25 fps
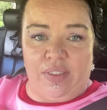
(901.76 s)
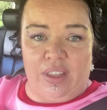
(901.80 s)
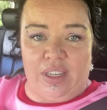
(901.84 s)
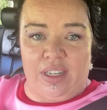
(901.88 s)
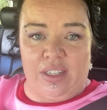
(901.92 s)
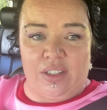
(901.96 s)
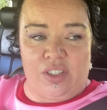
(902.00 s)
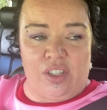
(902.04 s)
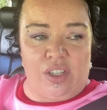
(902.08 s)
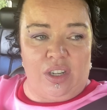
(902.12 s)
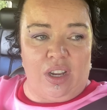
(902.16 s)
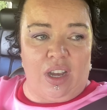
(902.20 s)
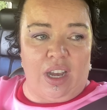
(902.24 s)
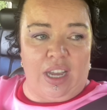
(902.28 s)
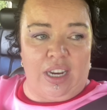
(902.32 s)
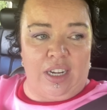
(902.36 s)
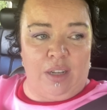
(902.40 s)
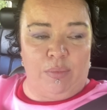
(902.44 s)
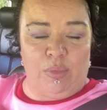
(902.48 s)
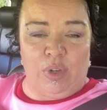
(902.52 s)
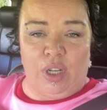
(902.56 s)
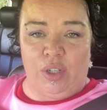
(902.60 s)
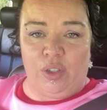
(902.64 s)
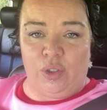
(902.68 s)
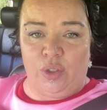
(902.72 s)
that it's not, and
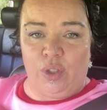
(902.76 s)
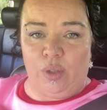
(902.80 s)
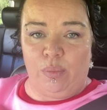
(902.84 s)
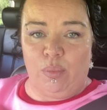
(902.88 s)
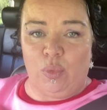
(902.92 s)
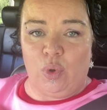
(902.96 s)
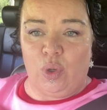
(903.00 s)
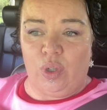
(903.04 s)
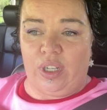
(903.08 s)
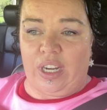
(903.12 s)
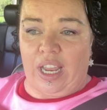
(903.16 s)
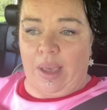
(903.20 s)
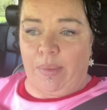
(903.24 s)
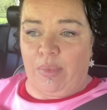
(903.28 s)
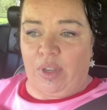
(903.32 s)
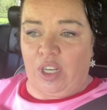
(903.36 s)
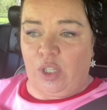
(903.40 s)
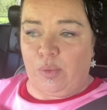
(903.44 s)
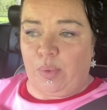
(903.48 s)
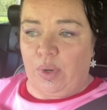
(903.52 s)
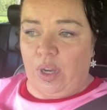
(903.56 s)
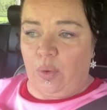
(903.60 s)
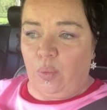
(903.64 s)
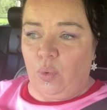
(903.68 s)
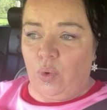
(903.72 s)
I'm not doing more damage
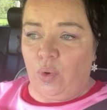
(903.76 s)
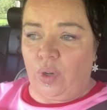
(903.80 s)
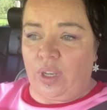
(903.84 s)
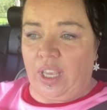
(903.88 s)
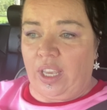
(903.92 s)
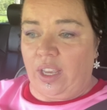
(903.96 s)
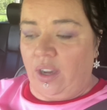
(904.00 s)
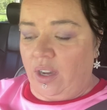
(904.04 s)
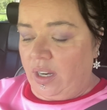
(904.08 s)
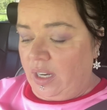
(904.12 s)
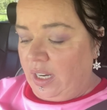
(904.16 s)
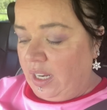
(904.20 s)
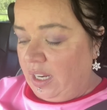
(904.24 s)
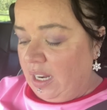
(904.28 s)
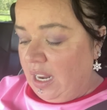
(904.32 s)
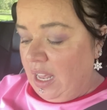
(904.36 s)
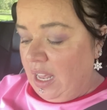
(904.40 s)
by walking on it.